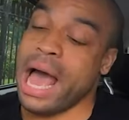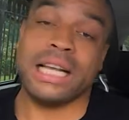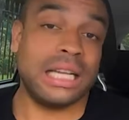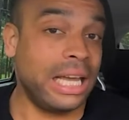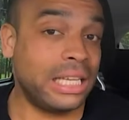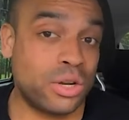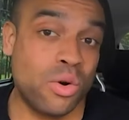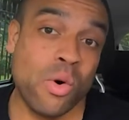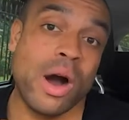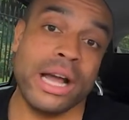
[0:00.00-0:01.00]
that is
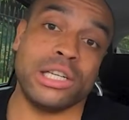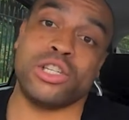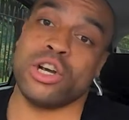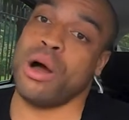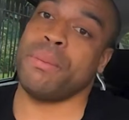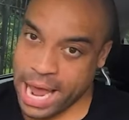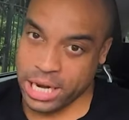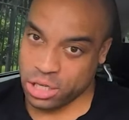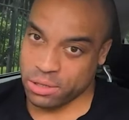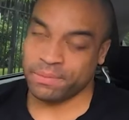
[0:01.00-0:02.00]
quite a sharp
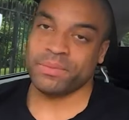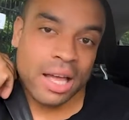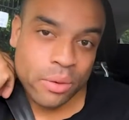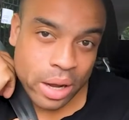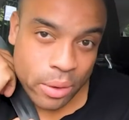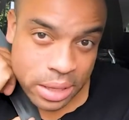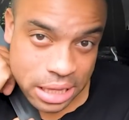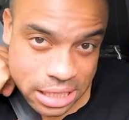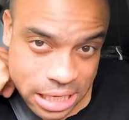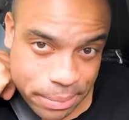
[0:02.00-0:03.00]
edge, when
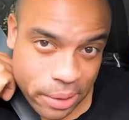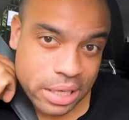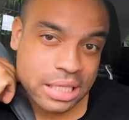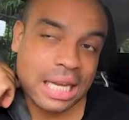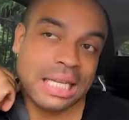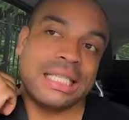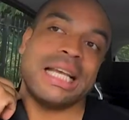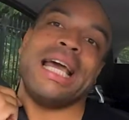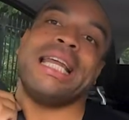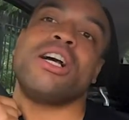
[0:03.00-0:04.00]
the seatbelt
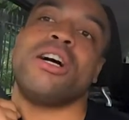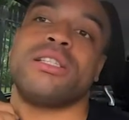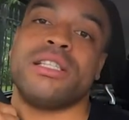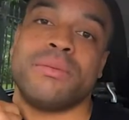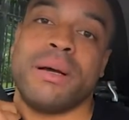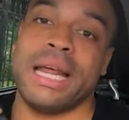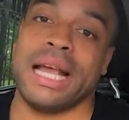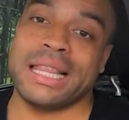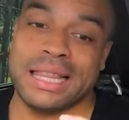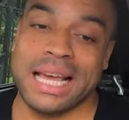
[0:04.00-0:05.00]
extends and it cuts into my
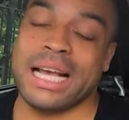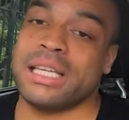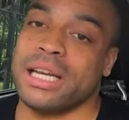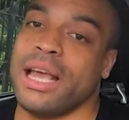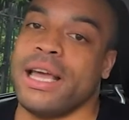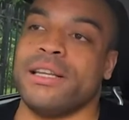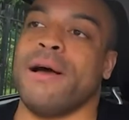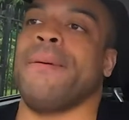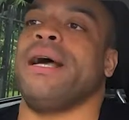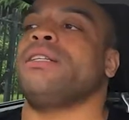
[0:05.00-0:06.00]
neck, that's gonna end
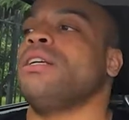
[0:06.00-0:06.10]
up bad.